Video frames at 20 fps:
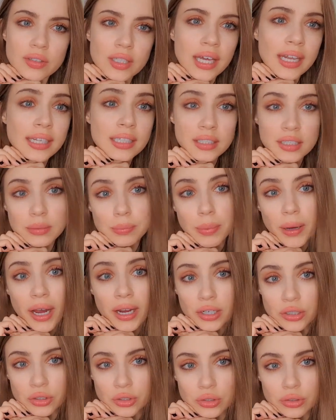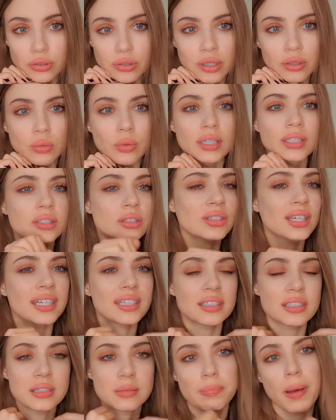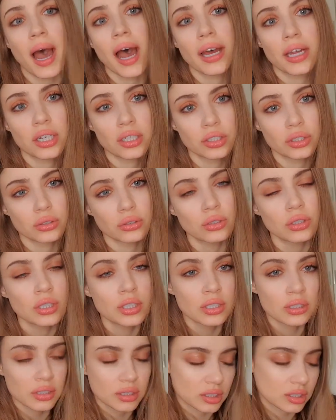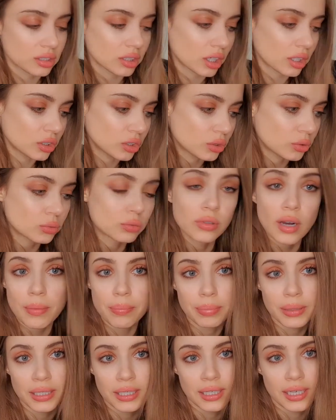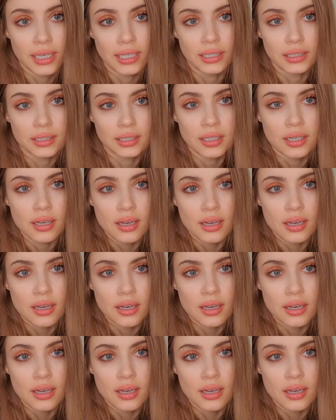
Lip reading: That inspires you, and once you get inspired, you start to replicate